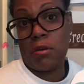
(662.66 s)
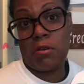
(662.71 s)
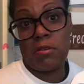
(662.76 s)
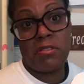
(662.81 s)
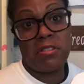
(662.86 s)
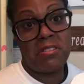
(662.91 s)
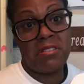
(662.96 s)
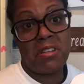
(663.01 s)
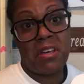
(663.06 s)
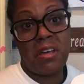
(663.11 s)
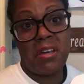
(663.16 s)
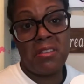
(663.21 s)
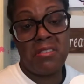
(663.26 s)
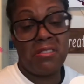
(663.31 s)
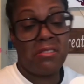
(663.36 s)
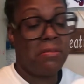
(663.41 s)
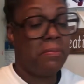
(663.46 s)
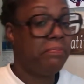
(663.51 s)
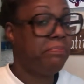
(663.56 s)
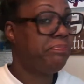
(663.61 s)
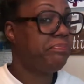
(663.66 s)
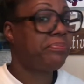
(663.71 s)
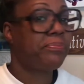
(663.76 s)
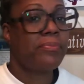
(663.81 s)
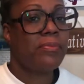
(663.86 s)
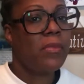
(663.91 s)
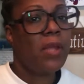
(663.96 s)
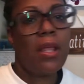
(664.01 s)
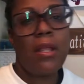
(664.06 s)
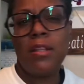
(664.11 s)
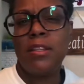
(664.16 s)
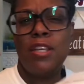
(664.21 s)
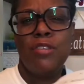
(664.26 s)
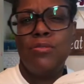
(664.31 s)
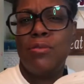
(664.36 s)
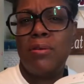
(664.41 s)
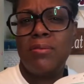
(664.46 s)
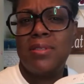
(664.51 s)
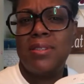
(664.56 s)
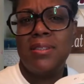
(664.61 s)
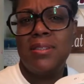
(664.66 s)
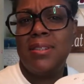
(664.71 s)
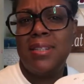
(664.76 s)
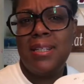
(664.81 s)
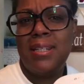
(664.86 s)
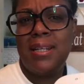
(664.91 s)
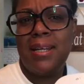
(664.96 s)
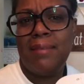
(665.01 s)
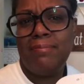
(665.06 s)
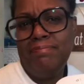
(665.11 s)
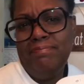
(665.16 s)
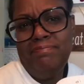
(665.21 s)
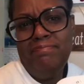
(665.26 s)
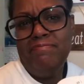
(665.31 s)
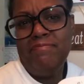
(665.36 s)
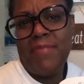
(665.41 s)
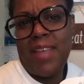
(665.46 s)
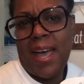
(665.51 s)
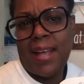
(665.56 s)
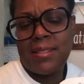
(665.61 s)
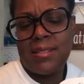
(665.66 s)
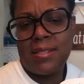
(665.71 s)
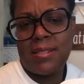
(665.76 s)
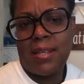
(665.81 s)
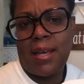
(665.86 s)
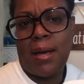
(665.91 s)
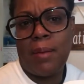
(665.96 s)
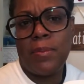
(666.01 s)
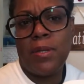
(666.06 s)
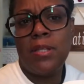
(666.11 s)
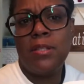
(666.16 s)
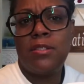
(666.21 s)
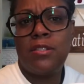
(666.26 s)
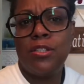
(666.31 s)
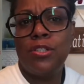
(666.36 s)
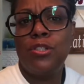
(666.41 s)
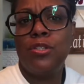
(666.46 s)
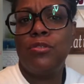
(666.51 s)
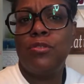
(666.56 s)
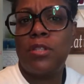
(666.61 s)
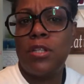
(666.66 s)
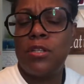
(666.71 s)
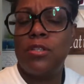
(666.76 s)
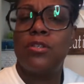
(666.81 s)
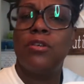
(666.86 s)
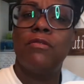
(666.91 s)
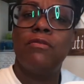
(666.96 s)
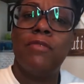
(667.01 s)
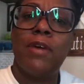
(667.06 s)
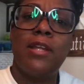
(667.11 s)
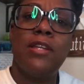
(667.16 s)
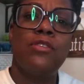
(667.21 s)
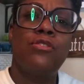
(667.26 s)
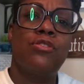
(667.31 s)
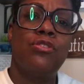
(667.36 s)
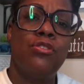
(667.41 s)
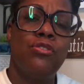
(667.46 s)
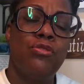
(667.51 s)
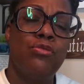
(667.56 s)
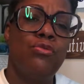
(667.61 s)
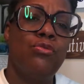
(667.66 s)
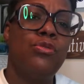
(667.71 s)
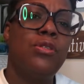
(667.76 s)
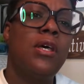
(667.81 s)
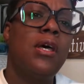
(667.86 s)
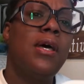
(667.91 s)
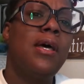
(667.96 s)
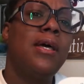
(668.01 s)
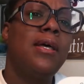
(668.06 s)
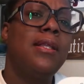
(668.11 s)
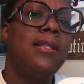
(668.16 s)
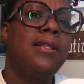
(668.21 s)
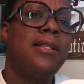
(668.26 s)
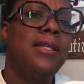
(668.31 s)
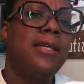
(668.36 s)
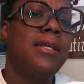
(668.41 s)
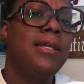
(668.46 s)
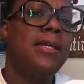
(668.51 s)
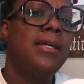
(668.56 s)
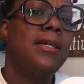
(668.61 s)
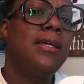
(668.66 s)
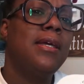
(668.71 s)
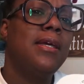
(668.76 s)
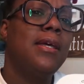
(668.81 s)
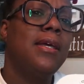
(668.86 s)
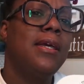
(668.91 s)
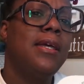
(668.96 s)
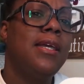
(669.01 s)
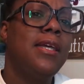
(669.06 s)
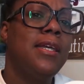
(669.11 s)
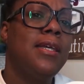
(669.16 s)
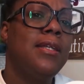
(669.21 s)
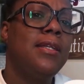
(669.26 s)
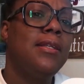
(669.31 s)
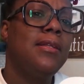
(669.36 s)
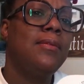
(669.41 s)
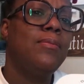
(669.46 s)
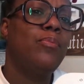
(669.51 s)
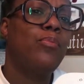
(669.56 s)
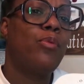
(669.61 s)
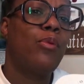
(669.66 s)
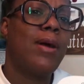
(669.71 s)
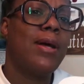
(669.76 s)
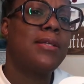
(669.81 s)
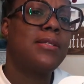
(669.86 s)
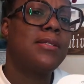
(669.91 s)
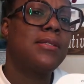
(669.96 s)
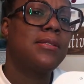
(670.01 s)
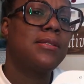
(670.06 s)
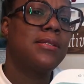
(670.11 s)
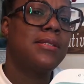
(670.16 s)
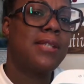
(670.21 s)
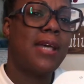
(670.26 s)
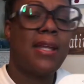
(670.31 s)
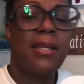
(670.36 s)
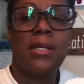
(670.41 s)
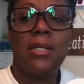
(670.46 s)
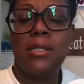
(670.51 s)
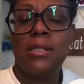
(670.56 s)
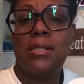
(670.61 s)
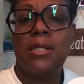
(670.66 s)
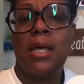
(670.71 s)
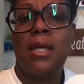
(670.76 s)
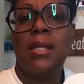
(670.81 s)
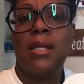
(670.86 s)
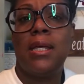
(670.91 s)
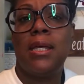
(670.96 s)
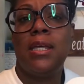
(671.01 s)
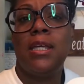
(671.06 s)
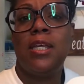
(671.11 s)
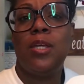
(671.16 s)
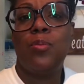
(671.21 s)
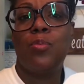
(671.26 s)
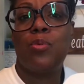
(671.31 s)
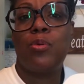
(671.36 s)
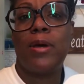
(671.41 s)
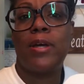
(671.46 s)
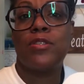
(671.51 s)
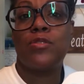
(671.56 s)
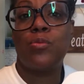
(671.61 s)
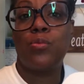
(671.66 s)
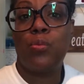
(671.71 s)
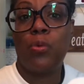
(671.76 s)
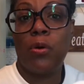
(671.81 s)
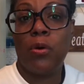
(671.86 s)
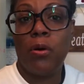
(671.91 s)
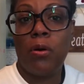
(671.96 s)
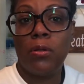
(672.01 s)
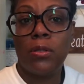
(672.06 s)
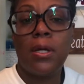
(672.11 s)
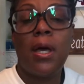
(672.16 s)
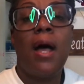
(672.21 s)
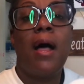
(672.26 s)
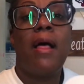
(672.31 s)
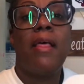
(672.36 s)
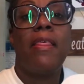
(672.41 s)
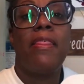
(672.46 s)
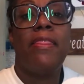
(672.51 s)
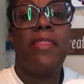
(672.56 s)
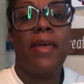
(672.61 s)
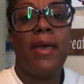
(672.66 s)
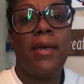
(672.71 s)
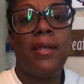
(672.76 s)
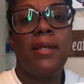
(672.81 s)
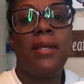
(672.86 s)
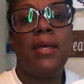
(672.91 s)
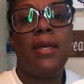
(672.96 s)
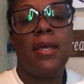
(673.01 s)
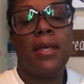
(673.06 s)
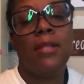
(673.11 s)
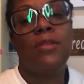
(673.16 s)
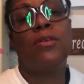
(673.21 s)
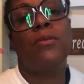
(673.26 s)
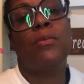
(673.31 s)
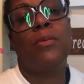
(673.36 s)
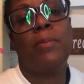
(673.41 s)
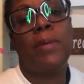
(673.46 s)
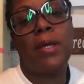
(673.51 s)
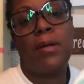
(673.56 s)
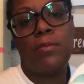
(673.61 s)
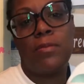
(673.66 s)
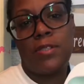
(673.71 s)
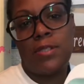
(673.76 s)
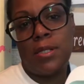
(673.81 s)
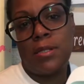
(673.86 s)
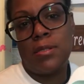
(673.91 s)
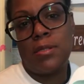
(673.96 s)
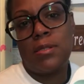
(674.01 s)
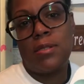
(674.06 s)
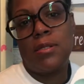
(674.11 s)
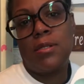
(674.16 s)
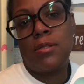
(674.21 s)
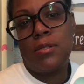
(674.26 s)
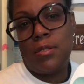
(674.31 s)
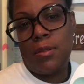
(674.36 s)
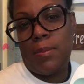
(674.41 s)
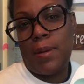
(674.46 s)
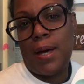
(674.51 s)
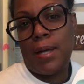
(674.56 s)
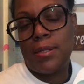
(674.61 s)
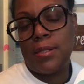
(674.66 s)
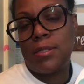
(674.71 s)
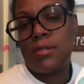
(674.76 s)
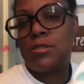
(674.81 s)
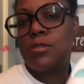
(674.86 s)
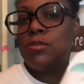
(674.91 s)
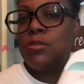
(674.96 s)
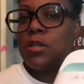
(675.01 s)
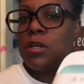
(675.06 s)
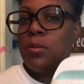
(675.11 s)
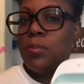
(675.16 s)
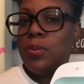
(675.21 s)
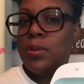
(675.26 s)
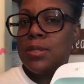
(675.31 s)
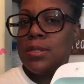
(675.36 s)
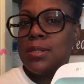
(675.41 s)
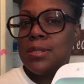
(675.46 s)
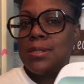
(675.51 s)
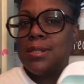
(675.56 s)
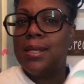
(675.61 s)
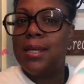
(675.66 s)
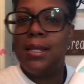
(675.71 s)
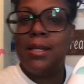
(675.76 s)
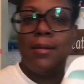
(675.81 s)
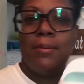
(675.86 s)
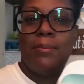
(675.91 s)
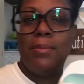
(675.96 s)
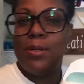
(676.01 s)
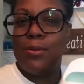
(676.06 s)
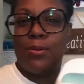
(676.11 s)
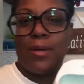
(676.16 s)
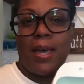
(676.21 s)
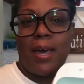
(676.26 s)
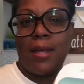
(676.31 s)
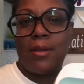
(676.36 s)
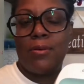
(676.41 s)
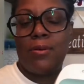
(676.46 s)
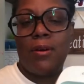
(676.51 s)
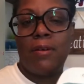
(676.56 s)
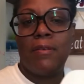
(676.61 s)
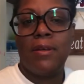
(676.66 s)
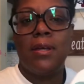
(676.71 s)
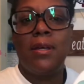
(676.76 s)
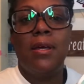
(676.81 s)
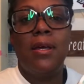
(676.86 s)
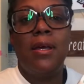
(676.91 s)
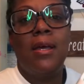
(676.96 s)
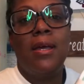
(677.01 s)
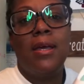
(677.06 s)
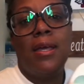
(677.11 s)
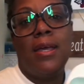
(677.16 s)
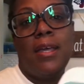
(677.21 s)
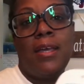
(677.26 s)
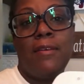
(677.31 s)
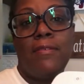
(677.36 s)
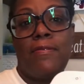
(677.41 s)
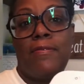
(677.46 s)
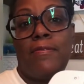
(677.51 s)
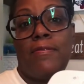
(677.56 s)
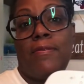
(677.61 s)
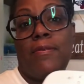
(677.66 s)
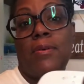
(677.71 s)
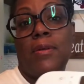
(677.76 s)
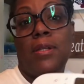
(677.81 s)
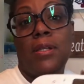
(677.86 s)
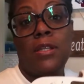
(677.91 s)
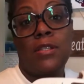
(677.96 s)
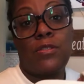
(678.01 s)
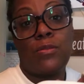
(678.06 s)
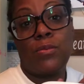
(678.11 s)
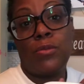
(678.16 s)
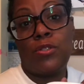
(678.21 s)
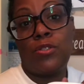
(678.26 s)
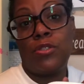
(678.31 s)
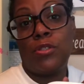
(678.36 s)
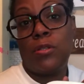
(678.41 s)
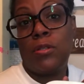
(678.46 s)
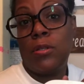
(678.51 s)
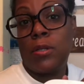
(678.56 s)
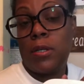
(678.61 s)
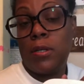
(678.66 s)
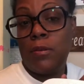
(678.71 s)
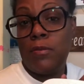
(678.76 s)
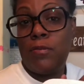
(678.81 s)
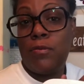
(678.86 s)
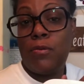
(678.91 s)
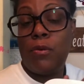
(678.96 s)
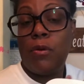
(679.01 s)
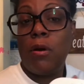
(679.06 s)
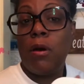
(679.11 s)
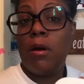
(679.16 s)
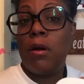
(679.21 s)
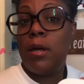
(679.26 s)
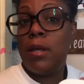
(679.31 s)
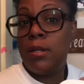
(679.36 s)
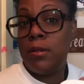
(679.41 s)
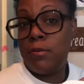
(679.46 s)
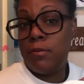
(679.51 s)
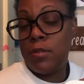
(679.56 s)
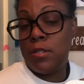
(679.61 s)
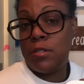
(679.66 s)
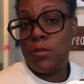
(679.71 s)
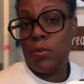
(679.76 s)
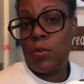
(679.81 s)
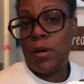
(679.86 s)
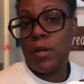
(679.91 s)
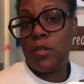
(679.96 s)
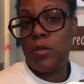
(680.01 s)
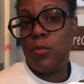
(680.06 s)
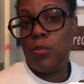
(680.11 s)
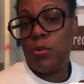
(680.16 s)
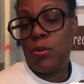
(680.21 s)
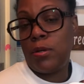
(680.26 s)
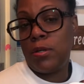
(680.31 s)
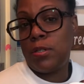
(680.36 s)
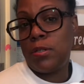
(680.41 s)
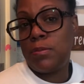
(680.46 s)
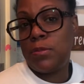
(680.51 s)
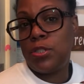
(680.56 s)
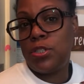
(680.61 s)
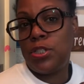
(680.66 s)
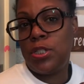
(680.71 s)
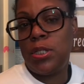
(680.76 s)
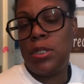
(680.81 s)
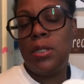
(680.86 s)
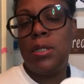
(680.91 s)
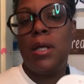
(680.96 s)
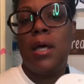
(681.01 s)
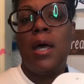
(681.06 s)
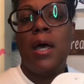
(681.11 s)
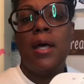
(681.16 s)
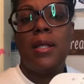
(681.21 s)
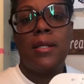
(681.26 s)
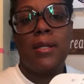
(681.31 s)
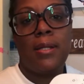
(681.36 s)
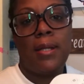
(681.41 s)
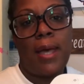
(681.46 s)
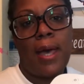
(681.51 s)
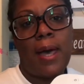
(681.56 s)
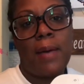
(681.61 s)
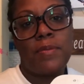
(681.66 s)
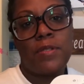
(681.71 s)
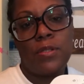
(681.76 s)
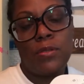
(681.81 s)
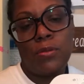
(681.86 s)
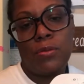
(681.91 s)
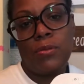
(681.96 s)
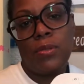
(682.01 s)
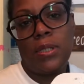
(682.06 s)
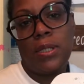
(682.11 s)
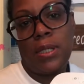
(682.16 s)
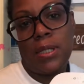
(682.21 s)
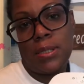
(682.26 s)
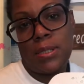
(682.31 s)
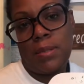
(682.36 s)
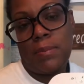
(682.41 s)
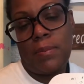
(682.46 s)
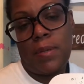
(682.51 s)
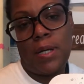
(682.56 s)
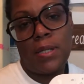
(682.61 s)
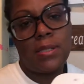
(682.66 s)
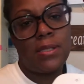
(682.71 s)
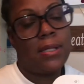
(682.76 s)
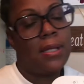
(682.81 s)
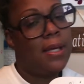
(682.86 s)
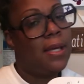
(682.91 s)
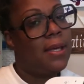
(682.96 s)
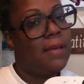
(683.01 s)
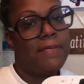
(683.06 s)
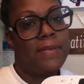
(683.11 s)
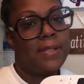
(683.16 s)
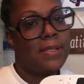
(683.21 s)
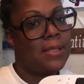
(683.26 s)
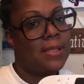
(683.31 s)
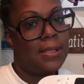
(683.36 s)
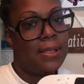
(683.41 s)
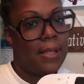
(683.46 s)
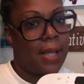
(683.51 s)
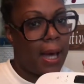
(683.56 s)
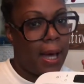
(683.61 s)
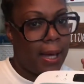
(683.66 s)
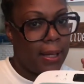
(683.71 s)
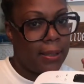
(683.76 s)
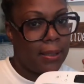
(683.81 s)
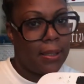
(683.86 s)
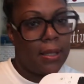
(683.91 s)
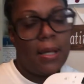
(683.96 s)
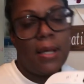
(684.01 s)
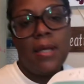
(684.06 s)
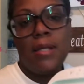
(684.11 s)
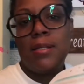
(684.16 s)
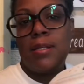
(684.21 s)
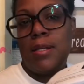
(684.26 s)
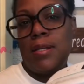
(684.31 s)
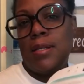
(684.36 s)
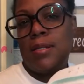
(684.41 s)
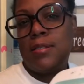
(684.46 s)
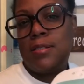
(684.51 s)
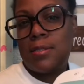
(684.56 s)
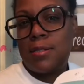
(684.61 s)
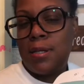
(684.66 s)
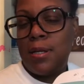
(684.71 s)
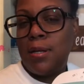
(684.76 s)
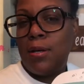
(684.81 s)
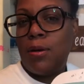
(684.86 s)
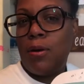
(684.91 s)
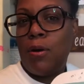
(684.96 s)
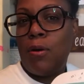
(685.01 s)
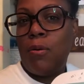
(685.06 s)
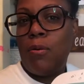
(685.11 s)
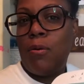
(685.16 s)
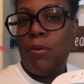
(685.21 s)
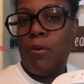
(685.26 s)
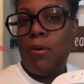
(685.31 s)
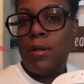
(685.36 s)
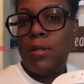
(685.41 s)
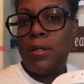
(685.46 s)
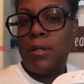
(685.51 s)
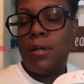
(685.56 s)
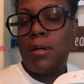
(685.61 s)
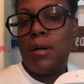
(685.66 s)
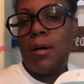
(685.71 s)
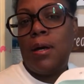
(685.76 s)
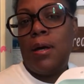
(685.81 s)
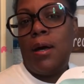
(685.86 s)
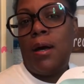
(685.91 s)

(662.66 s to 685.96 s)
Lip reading: designs, then you don't need it at the time. Until you think you're ready to use the heat press settings and the heat press world, then it will make sense to buy this. So you can put this in the middle category. If it's what you're looking for and the reason why you bought your machine, then absolutely it's a must. If it's not, then it can go on the